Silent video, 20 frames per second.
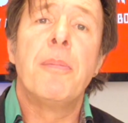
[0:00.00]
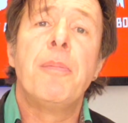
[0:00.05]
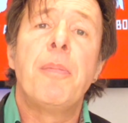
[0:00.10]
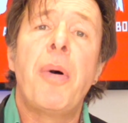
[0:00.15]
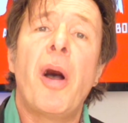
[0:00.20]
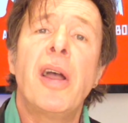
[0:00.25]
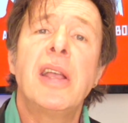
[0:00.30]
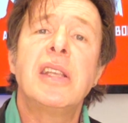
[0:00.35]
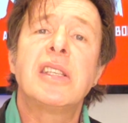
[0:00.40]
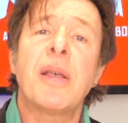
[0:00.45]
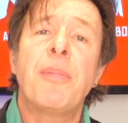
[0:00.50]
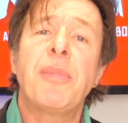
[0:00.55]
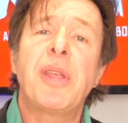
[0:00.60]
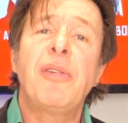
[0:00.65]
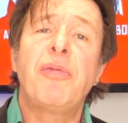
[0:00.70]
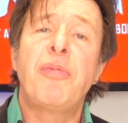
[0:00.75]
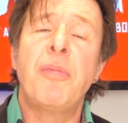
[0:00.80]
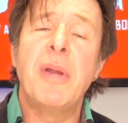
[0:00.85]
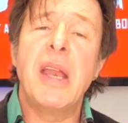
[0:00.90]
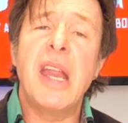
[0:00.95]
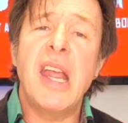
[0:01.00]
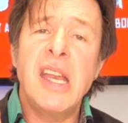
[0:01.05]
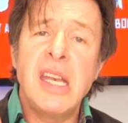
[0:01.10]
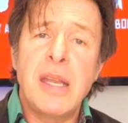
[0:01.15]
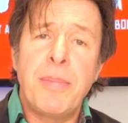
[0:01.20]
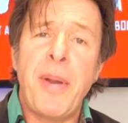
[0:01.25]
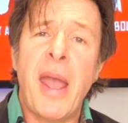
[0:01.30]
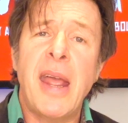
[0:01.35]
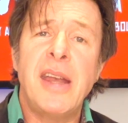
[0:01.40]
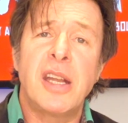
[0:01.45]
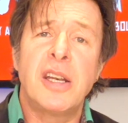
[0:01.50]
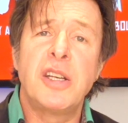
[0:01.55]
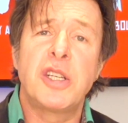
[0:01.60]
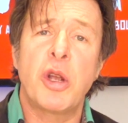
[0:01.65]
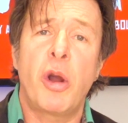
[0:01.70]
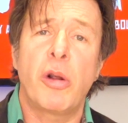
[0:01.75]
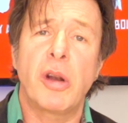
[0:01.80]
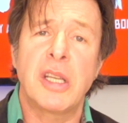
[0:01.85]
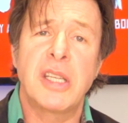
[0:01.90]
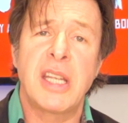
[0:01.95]
buy something from an independent
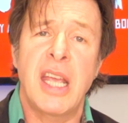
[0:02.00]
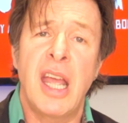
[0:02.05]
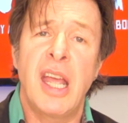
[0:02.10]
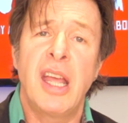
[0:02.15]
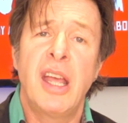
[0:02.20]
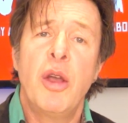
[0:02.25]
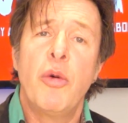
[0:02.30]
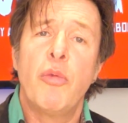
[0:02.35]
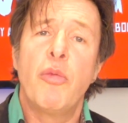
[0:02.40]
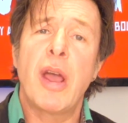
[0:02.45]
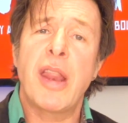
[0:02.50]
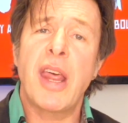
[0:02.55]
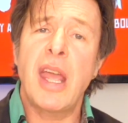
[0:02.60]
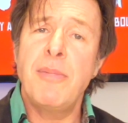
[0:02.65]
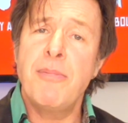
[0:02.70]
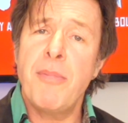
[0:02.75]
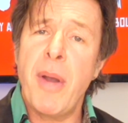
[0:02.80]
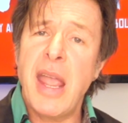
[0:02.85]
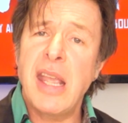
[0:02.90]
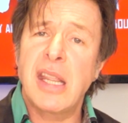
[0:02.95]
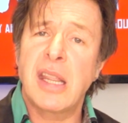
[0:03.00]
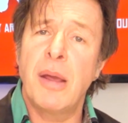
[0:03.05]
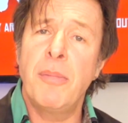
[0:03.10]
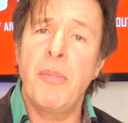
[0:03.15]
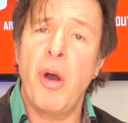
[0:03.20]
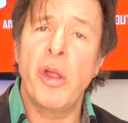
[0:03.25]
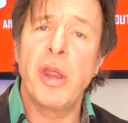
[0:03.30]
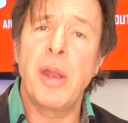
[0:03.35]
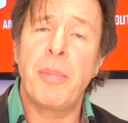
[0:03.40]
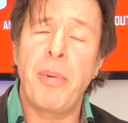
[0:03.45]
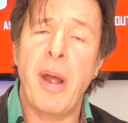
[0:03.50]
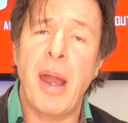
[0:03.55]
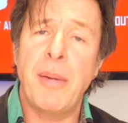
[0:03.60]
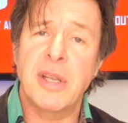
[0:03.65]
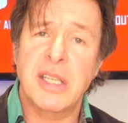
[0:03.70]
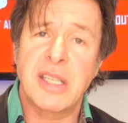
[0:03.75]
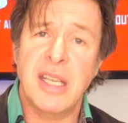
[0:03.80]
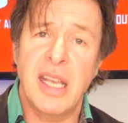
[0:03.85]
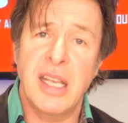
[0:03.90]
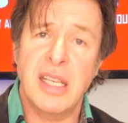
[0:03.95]
chocolatier where they make them on the
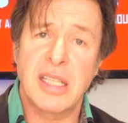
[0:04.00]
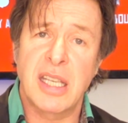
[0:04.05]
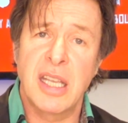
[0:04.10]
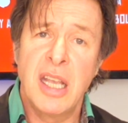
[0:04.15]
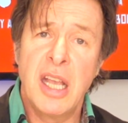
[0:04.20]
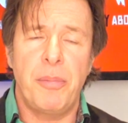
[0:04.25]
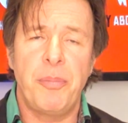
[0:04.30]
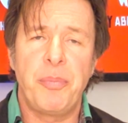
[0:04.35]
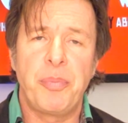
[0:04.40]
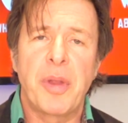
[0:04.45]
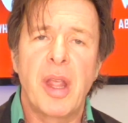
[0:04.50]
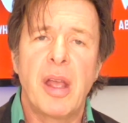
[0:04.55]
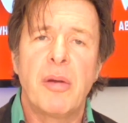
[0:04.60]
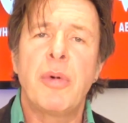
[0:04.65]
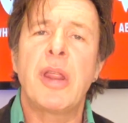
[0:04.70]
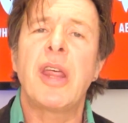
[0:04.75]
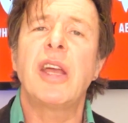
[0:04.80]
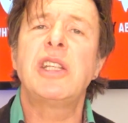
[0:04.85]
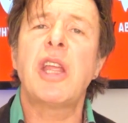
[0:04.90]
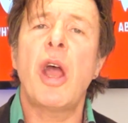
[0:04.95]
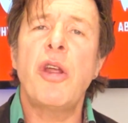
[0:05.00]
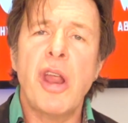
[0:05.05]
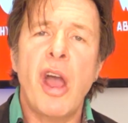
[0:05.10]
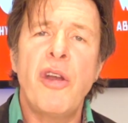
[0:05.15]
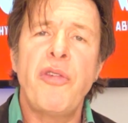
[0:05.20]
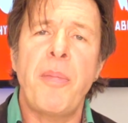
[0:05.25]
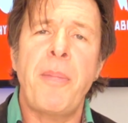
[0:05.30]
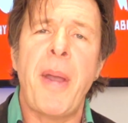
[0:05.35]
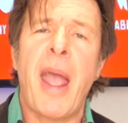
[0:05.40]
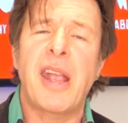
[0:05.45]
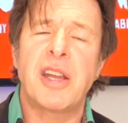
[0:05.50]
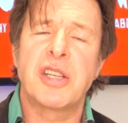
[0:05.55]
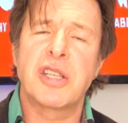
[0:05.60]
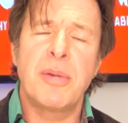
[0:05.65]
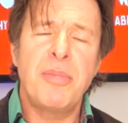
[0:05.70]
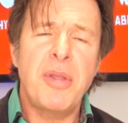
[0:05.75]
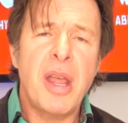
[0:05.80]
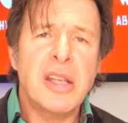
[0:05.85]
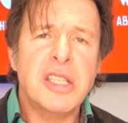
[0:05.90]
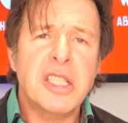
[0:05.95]
premises, but they don't overpackage
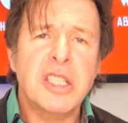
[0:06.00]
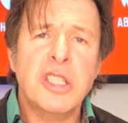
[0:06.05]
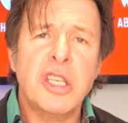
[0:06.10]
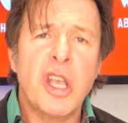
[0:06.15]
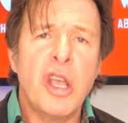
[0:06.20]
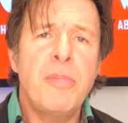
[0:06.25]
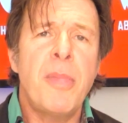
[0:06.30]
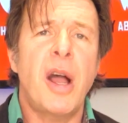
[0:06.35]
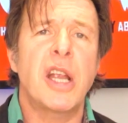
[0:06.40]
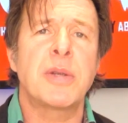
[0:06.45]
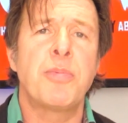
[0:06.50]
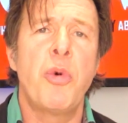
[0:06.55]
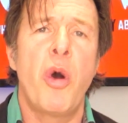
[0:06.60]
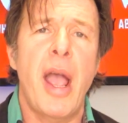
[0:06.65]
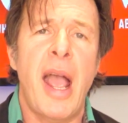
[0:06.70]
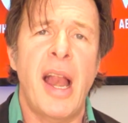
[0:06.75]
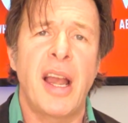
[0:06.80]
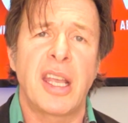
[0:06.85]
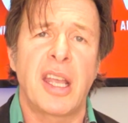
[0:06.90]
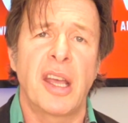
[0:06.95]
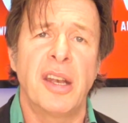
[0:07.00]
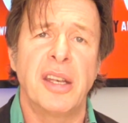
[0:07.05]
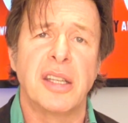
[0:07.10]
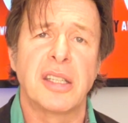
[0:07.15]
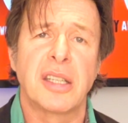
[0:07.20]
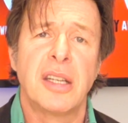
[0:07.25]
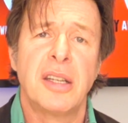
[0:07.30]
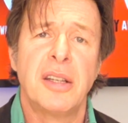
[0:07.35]
them. They're so much more elegant.